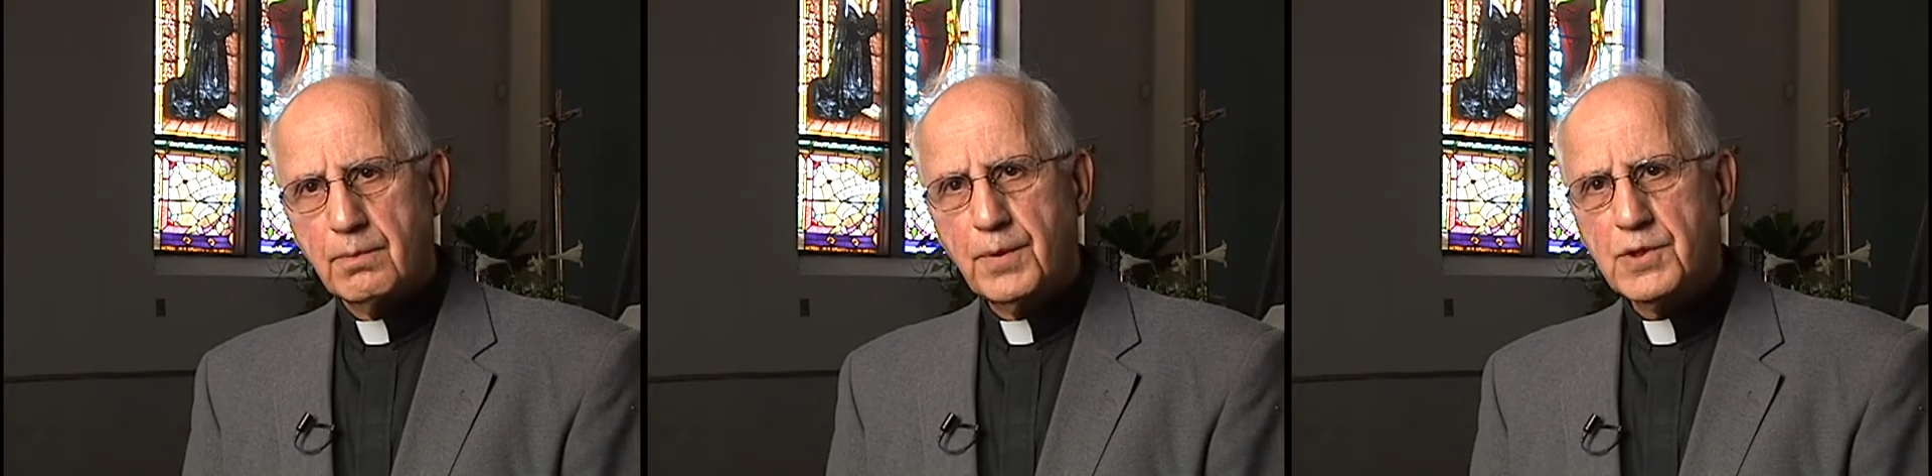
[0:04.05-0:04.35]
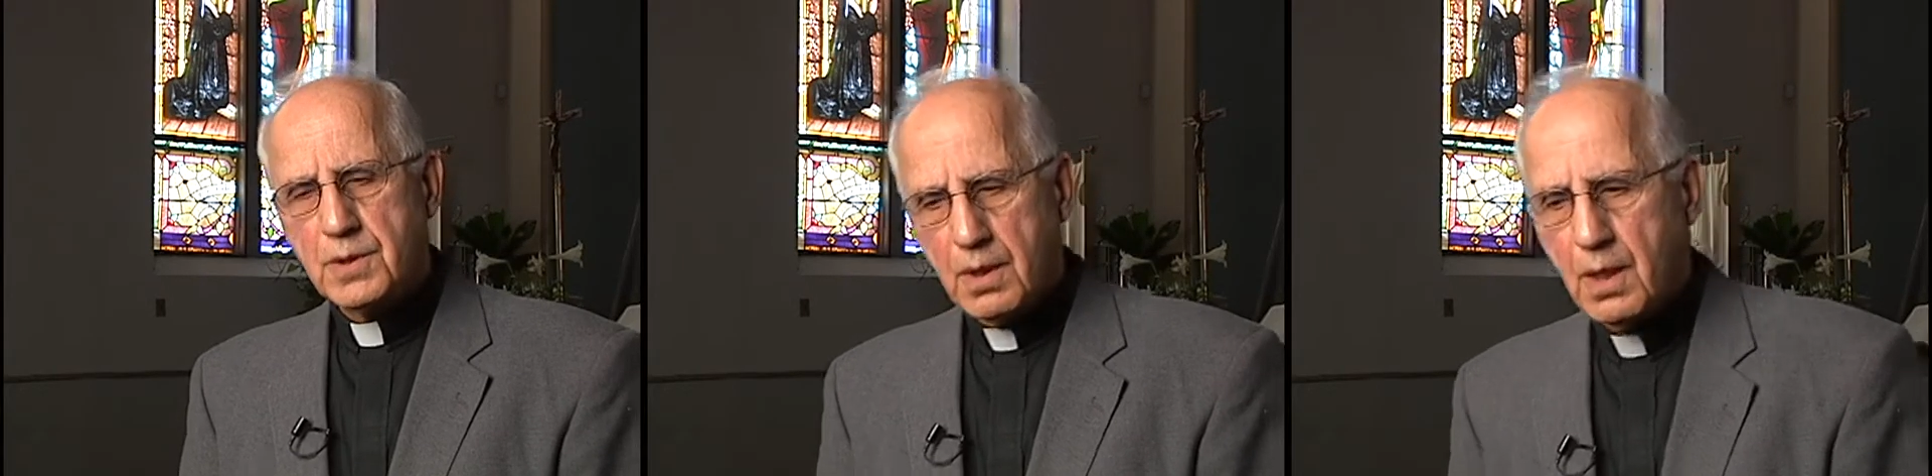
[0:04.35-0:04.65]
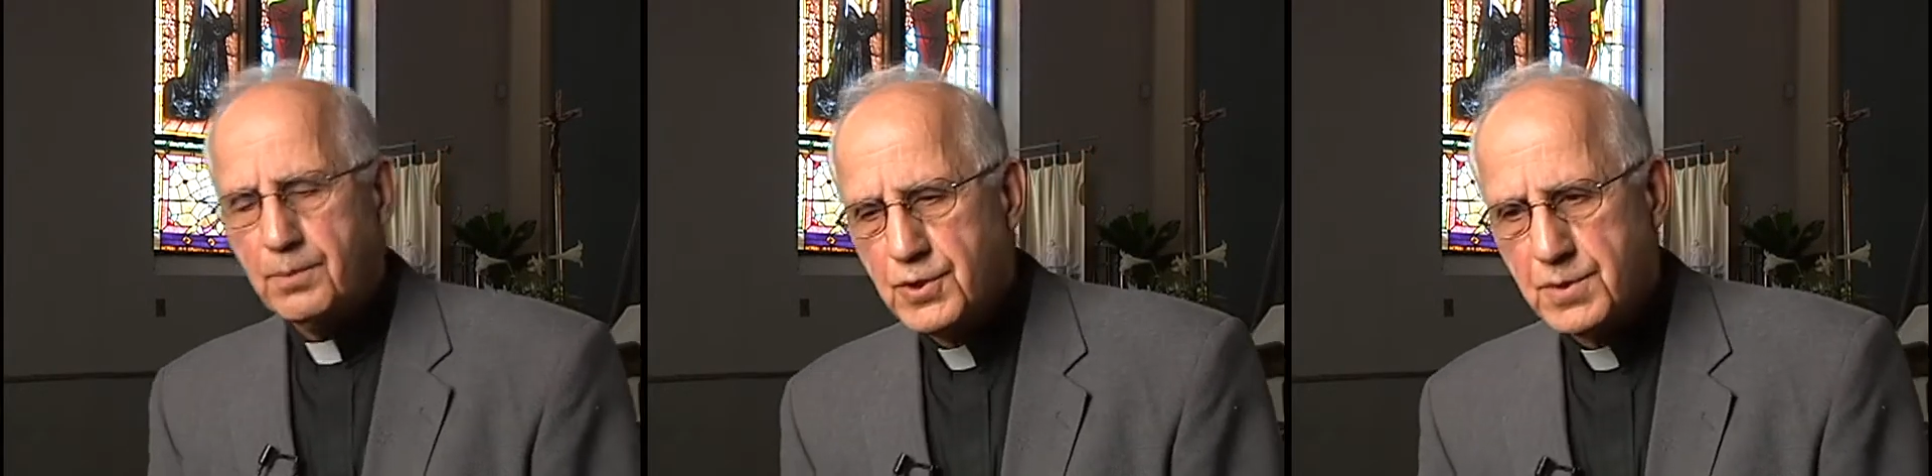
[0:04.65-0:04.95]

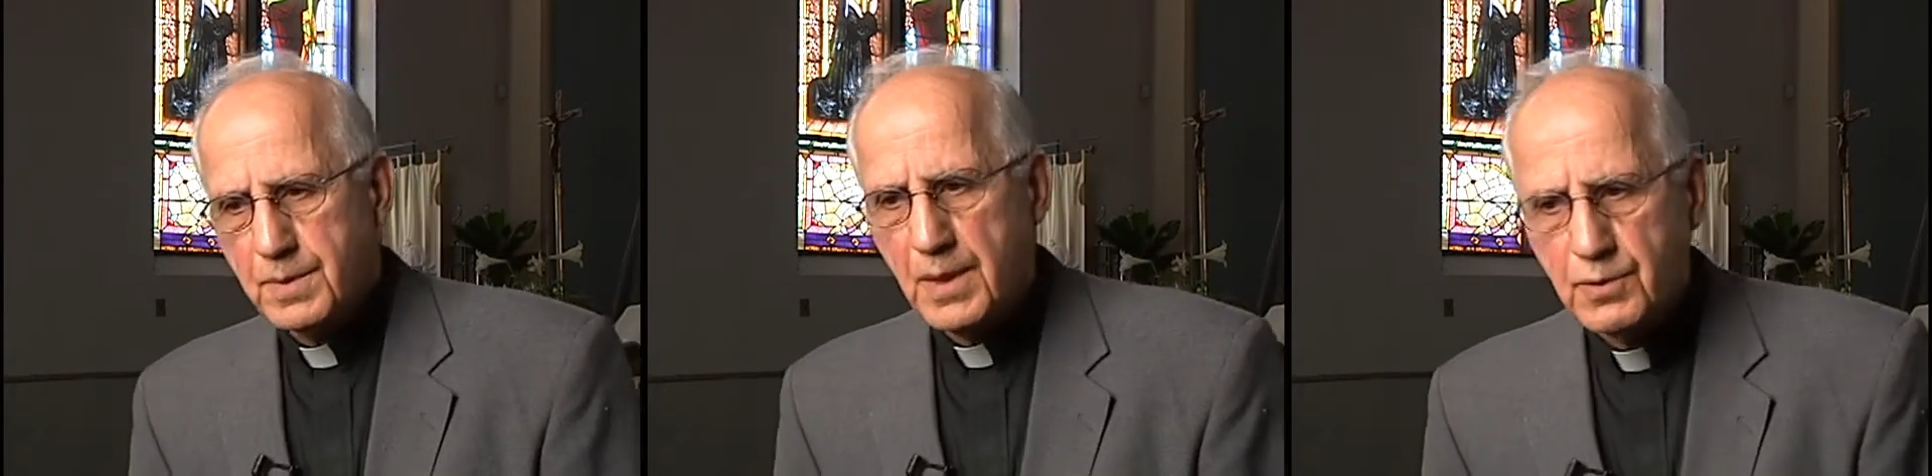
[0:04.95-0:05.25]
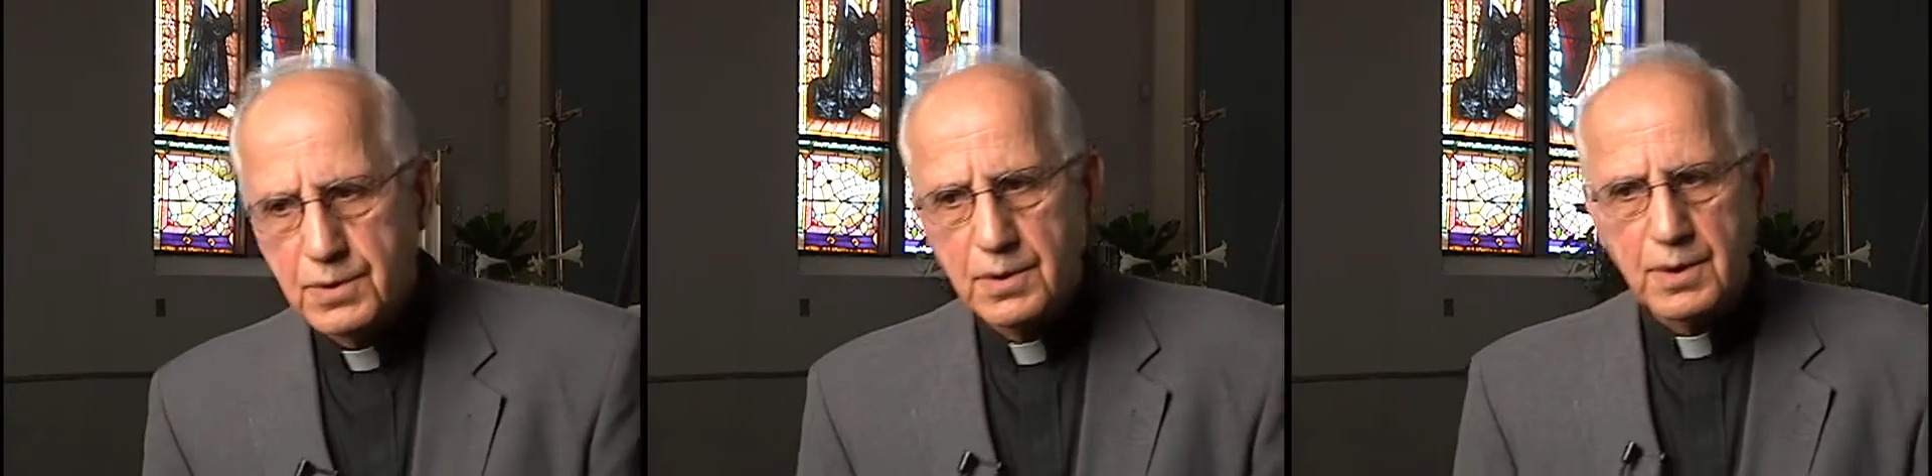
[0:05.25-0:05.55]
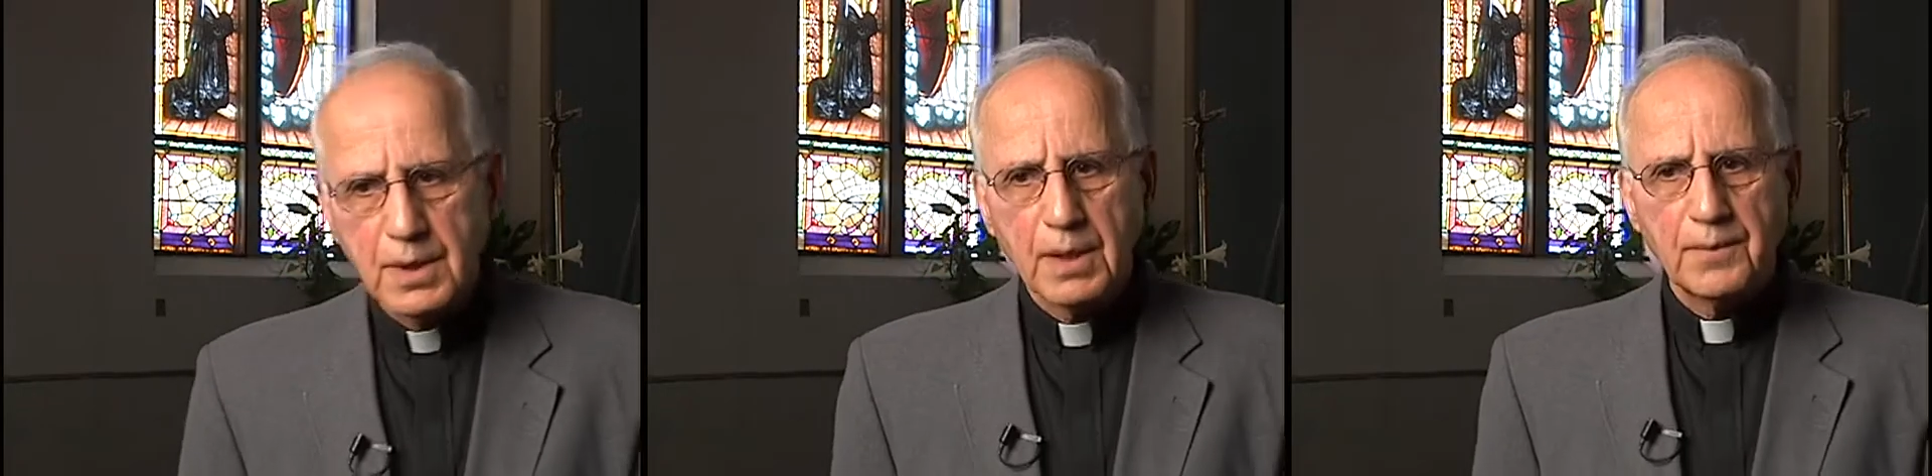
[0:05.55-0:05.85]
Bishop
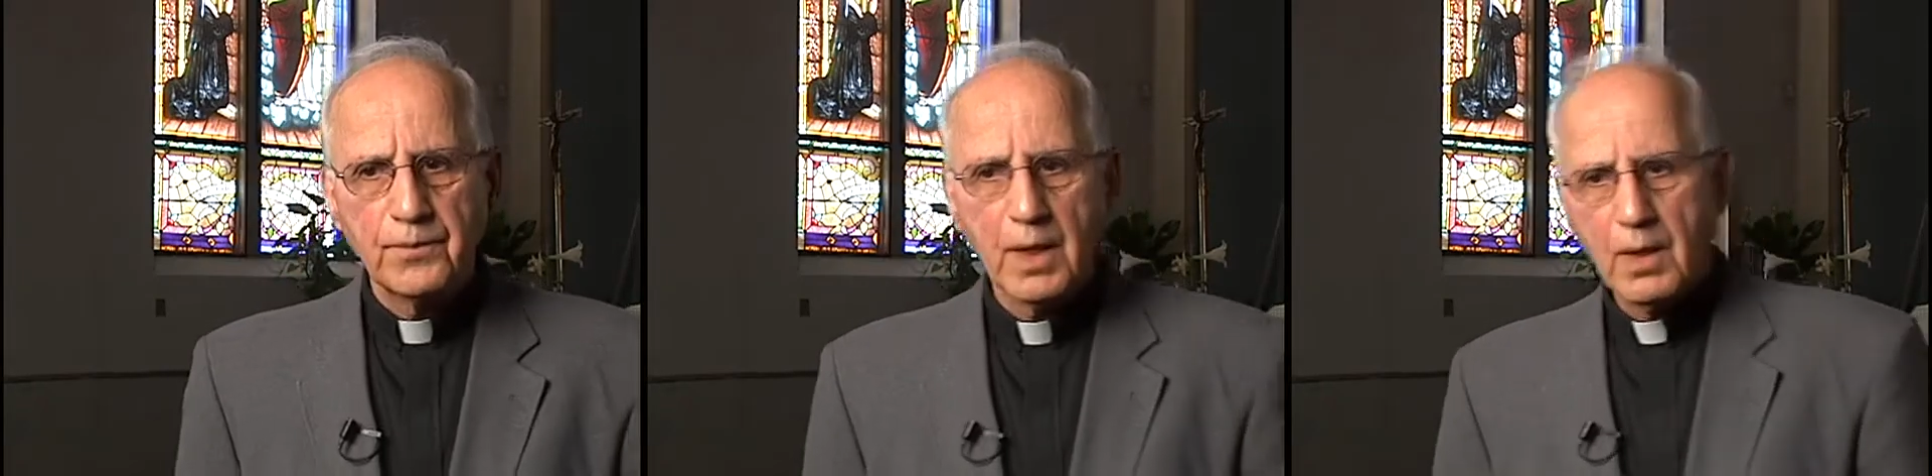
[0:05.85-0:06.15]
Gumbleton